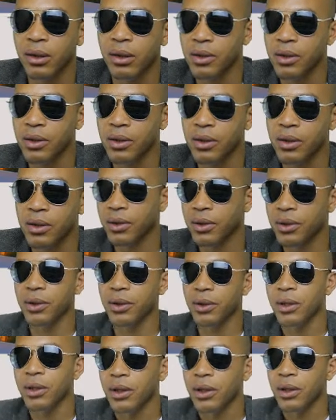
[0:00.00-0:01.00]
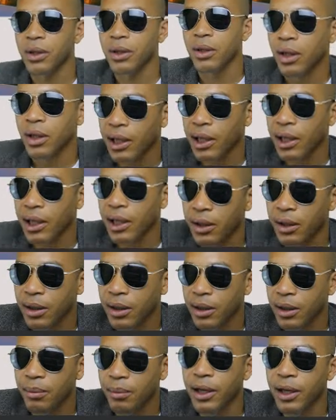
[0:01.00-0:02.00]
you finish with
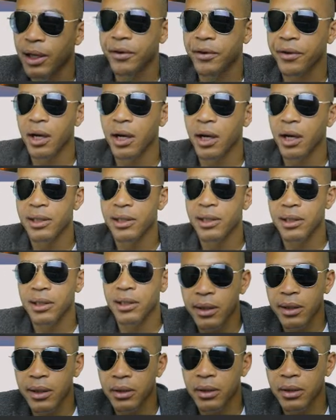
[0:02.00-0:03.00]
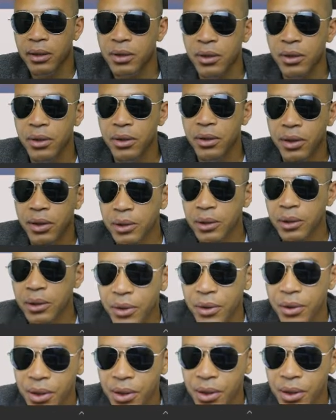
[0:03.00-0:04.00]
that, then basically you just want to make sure
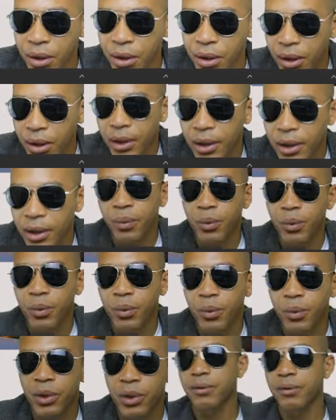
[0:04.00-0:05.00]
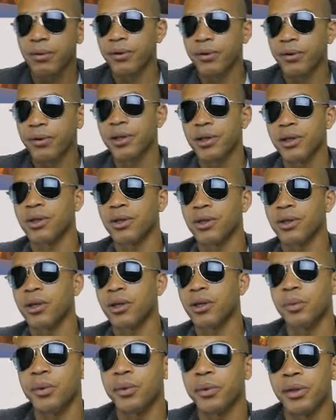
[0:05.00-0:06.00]
get some backlinks for that
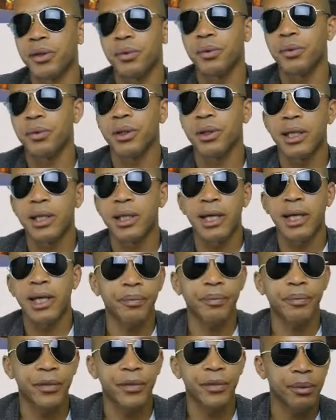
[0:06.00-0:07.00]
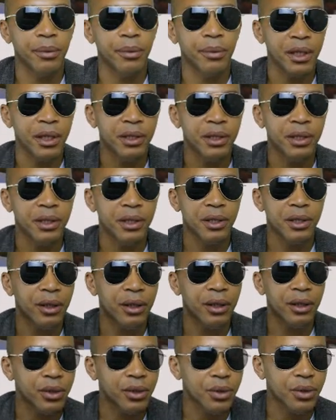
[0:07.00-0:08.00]
keyword. Plain and
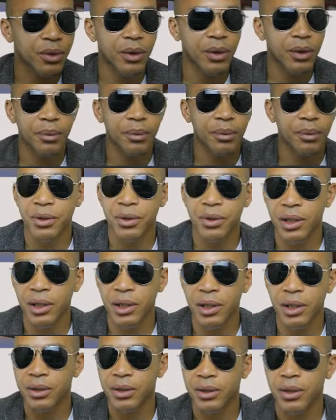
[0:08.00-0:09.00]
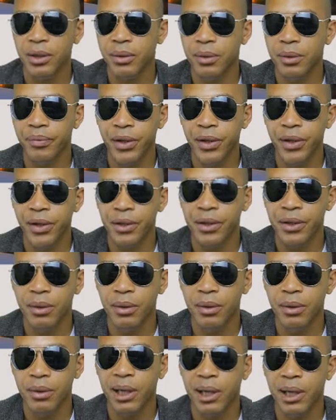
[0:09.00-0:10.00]
simple. You know, if it's a low,
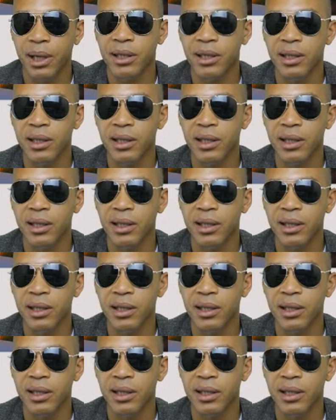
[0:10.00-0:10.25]
this is from my